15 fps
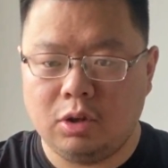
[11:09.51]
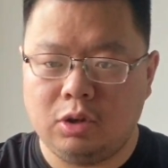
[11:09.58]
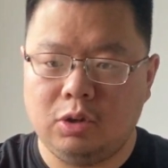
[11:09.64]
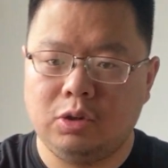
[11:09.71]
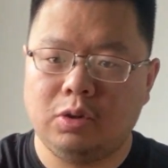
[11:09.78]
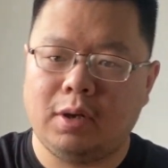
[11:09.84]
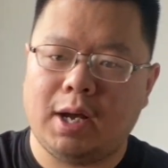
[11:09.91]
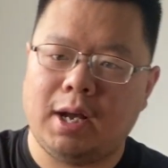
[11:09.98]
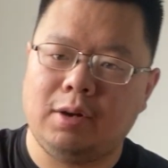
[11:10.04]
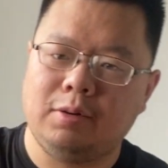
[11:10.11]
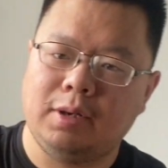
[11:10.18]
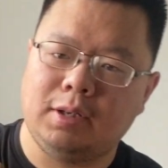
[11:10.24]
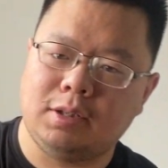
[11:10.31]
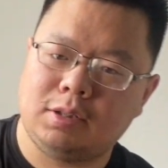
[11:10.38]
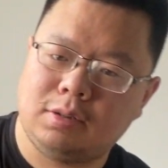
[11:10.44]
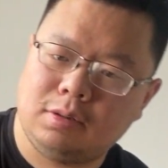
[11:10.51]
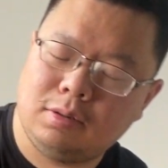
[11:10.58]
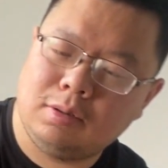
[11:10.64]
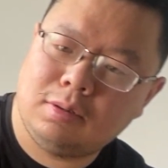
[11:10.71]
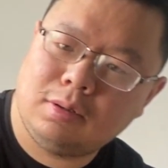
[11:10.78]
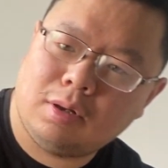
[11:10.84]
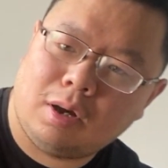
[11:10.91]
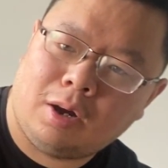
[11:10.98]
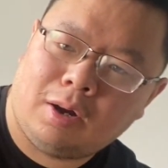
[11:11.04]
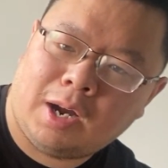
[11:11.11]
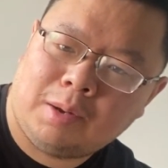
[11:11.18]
you don't have it on